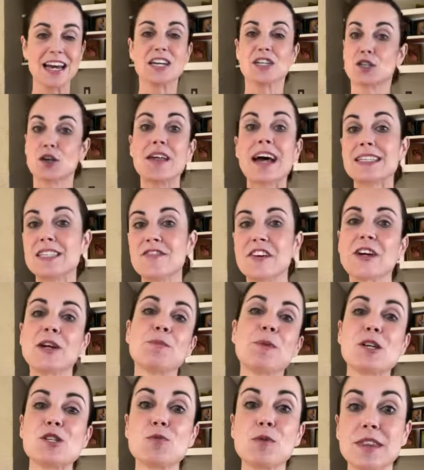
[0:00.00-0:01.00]
So that's very
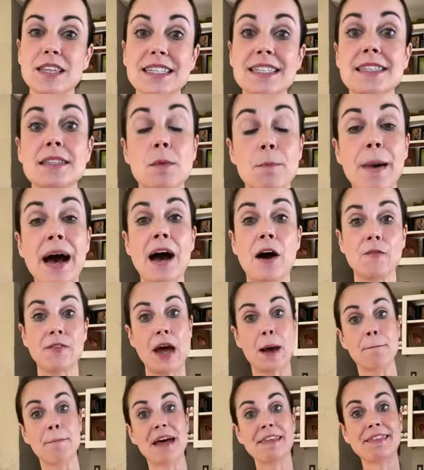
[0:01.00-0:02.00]
much what this is about.
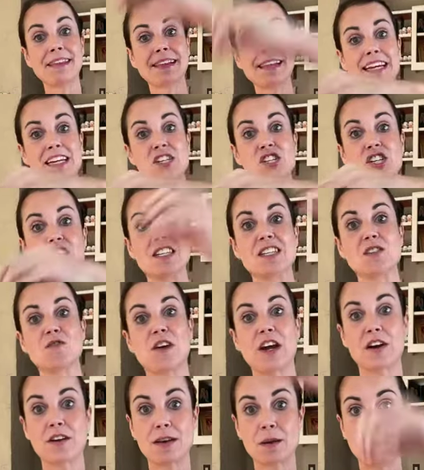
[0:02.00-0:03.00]
That methylation is
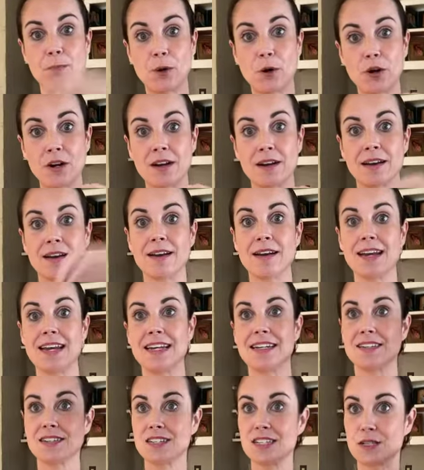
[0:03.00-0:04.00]
very important.
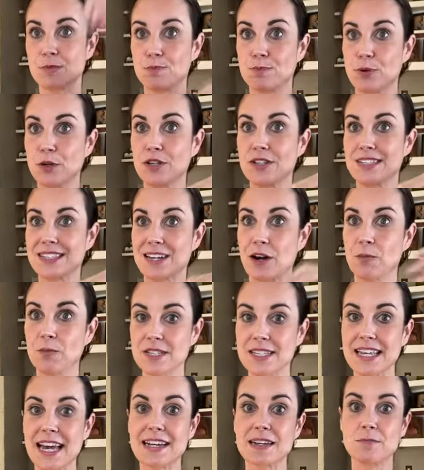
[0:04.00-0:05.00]
It just puts,
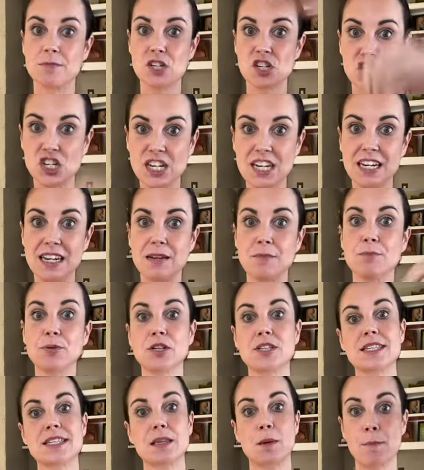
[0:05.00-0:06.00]
almost like a machine,
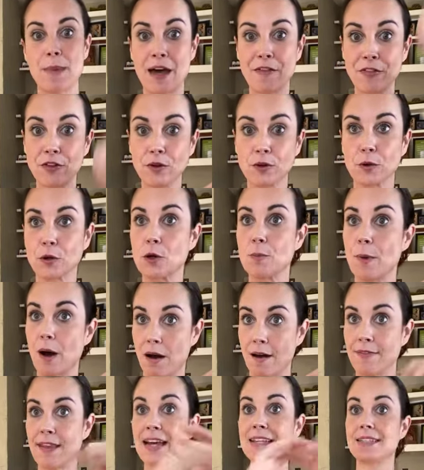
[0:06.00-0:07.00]
puts the methyl group
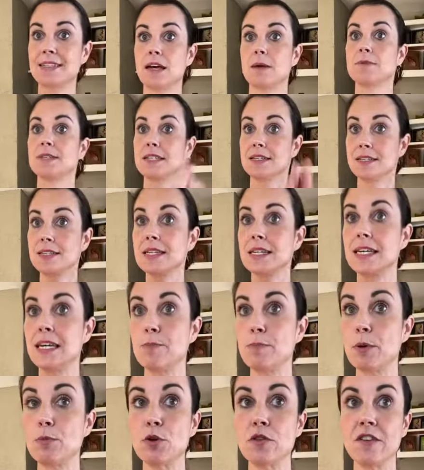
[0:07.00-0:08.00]
on that substance to
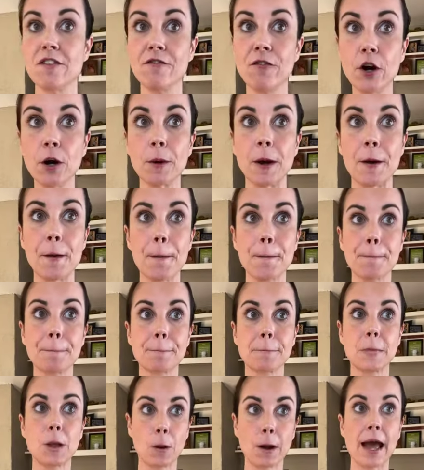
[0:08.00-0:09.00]
keep it moving forward.
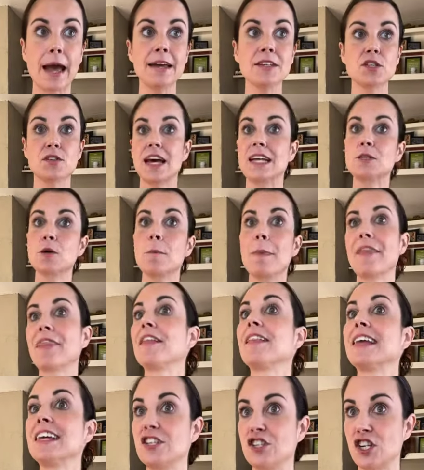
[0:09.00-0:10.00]
Okay, so that's what
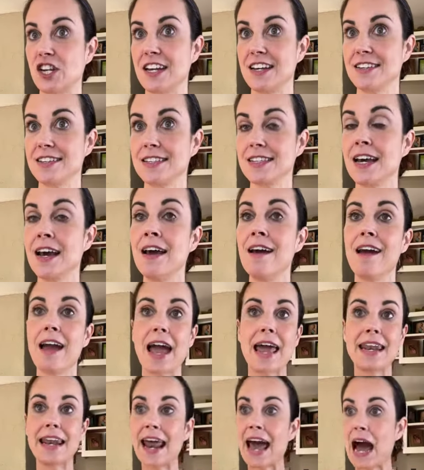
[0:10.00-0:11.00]
methylation is.
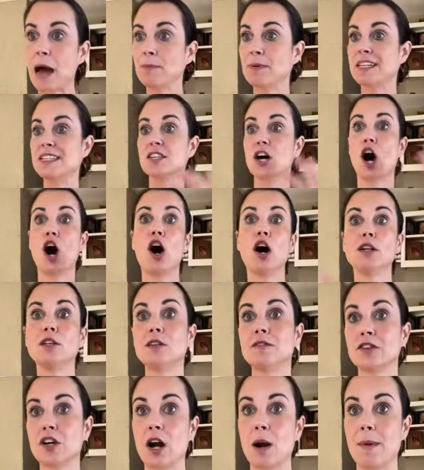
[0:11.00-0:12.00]
And it happens all
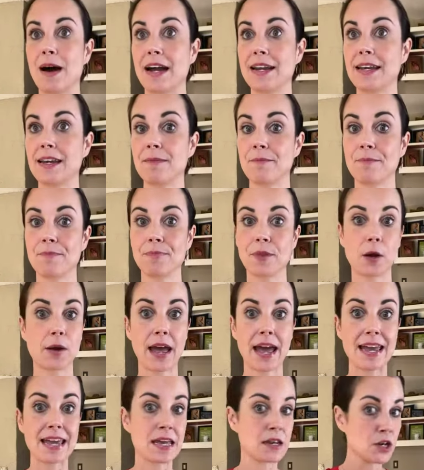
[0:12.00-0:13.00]
over our body,
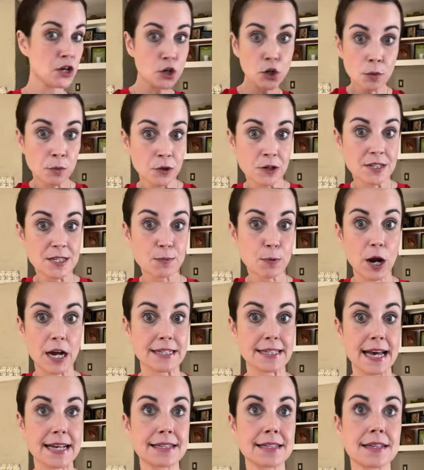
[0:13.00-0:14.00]
okay, in numerous
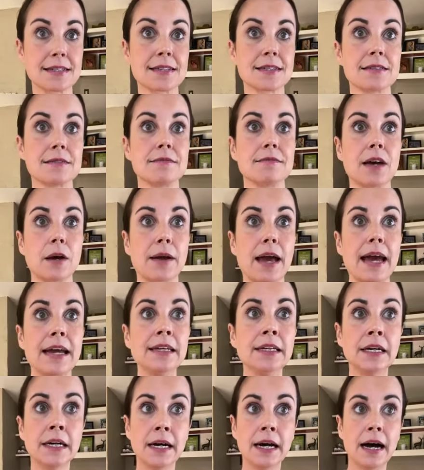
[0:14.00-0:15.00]
processes, okay?